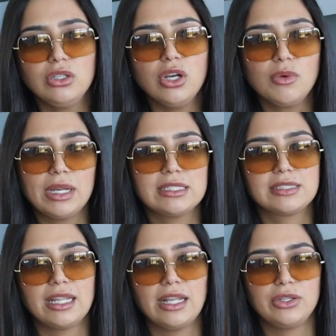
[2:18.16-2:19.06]
No one
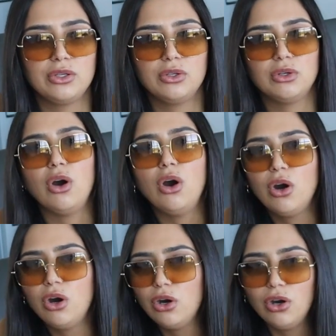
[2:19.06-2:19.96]
is telling you,
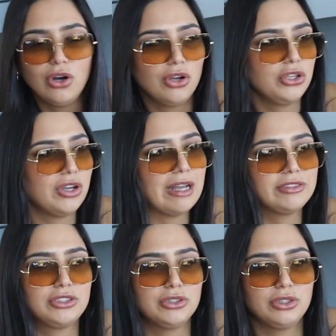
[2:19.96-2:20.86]
oh, you
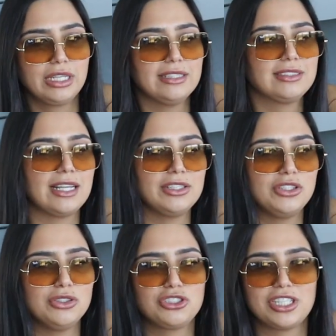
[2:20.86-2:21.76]
have to get
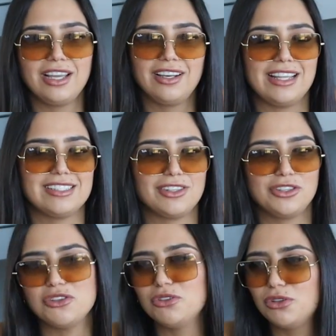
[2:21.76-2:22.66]
done your checklist
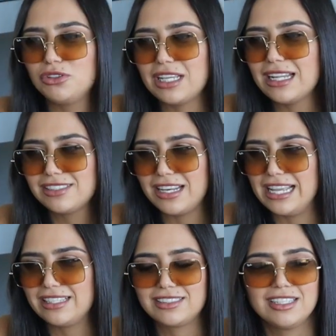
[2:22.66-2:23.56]
or your task
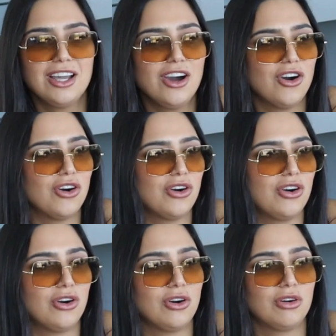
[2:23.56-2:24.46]
list,
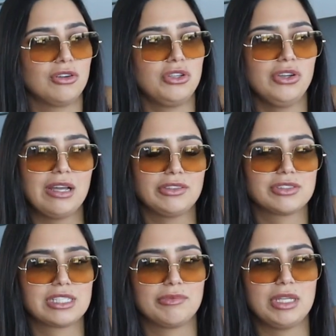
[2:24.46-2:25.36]
or you have
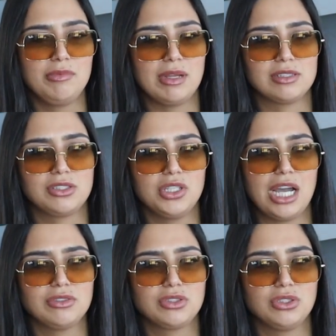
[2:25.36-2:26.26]
to send emails, you
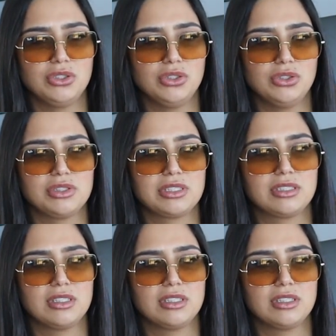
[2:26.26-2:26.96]
have to,